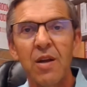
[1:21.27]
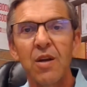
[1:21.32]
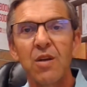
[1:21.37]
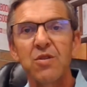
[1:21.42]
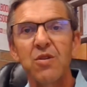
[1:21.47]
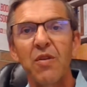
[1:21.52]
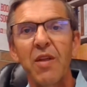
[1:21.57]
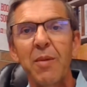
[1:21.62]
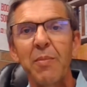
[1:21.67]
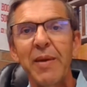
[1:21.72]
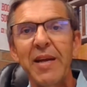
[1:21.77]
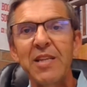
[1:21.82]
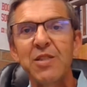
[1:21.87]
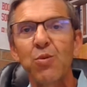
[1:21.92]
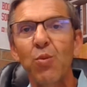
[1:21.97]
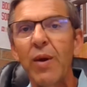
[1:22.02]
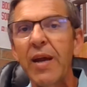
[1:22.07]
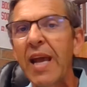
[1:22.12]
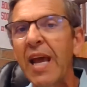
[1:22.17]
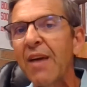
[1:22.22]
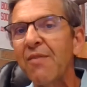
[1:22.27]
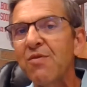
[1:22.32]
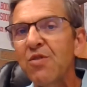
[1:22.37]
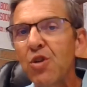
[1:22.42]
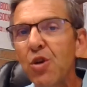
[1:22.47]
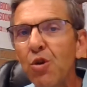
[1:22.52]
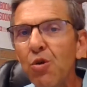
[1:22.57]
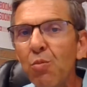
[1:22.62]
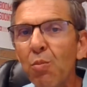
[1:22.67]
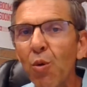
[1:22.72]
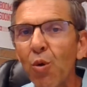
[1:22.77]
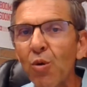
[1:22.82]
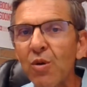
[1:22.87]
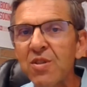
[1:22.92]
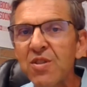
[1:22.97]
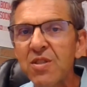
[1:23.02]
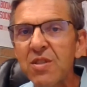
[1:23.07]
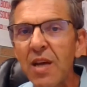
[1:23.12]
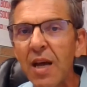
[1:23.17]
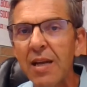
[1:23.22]
So that means we have 2 more
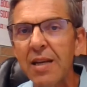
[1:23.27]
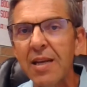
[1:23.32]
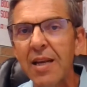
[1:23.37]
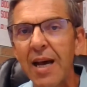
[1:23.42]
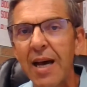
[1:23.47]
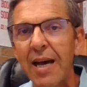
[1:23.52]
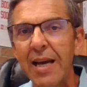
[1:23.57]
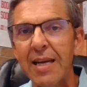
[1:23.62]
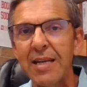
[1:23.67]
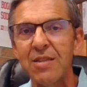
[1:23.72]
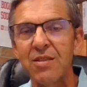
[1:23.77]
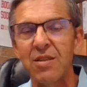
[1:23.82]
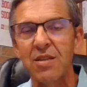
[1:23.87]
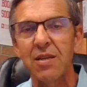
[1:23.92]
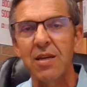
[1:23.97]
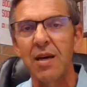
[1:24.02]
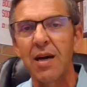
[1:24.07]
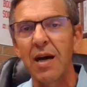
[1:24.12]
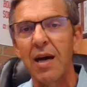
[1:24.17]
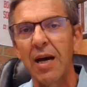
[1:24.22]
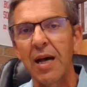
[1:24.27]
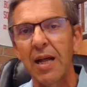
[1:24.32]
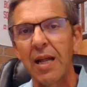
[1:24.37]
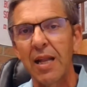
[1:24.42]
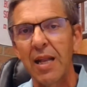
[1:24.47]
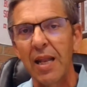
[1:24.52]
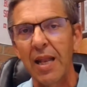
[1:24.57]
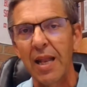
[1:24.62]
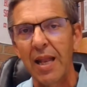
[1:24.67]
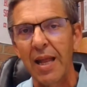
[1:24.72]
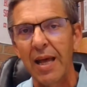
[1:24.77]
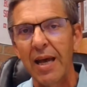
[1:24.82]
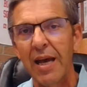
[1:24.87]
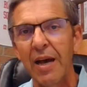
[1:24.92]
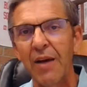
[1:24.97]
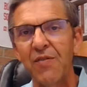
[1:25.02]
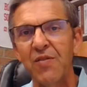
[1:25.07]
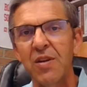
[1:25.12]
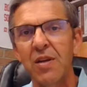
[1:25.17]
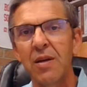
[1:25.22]
Sundays
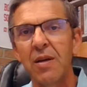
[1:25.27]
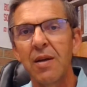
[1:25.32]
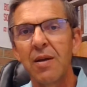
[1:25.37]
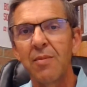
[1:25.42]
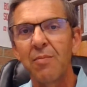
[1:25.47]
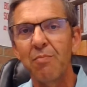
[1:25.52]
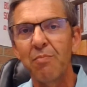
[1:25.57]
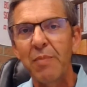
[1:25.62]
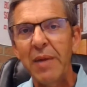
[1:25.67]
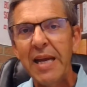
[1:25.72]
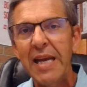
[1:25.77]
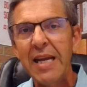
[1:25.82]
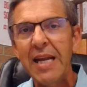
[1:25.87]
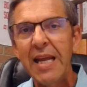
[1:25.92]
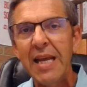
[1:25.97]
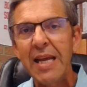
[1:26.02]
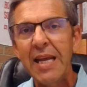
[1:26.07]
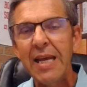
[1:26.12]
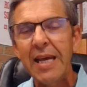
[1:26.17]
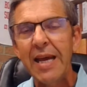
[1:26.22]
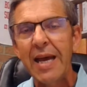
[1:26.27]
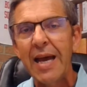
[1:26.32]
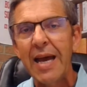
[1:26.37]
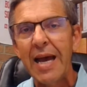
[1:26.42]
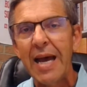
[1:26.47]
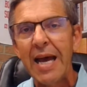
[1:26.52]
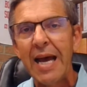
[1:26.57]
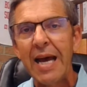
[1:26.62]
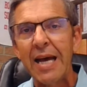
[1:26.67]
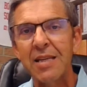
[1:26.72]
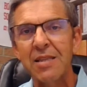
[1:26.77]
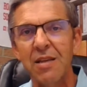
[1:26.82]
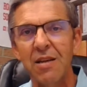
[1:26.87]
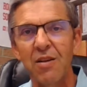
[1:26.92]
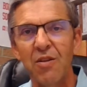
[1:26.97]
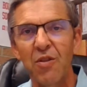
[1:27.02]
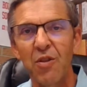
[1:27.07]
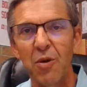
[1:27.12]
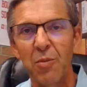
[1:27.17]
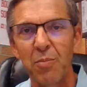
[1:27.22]
left meeting at
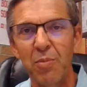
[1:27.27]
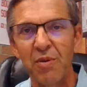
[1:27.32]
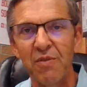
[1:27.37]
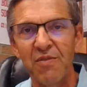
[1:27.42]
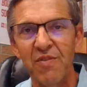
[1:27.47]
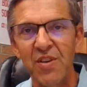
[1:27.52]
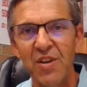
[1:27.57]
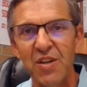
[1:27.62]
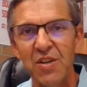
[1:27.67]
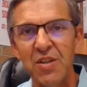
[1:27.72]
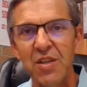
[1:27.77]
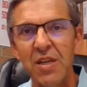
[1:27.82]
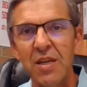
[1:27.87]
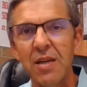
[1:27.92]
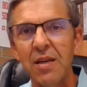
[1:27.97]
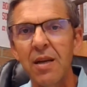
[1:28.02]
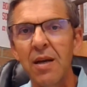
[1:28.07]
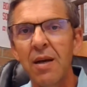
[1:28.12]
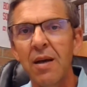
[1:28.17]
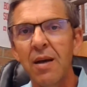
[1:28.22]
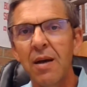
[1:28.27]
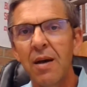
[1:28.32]
the pavilion